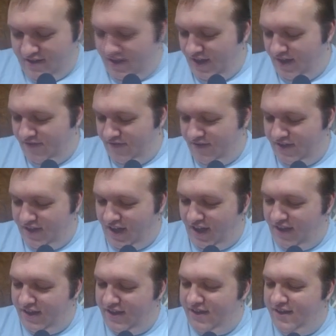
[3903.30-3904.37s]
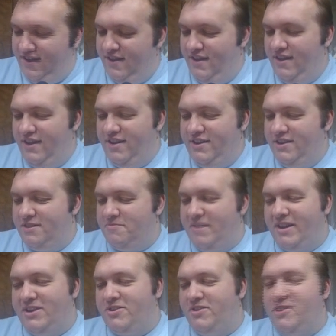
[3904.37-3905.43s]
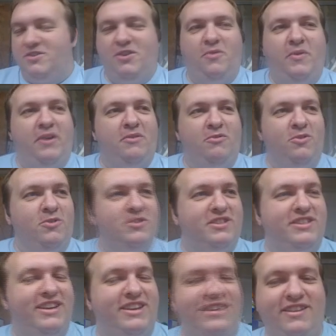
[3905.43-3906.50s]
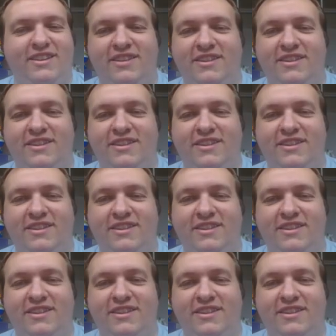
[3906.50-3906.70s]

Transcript: Yeah. Okay. Just making sure there's no weird rules on that.